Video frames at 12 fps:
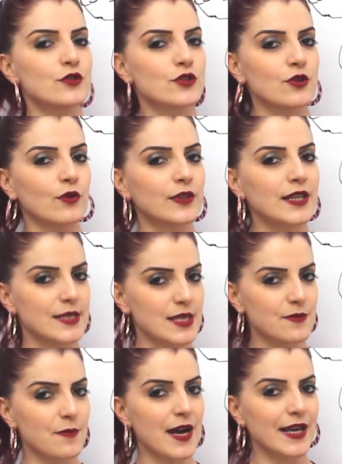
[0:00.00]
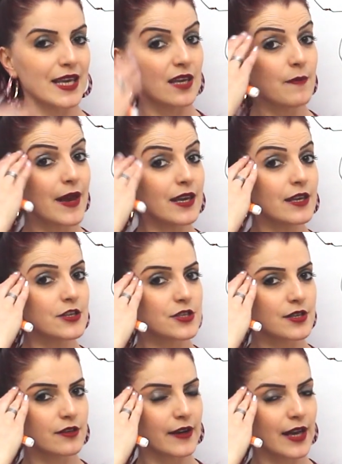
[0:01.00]
So this is my
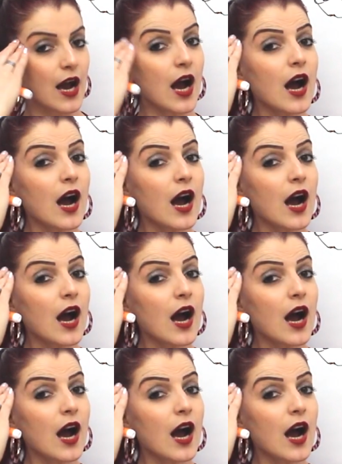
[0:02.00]
imaginary,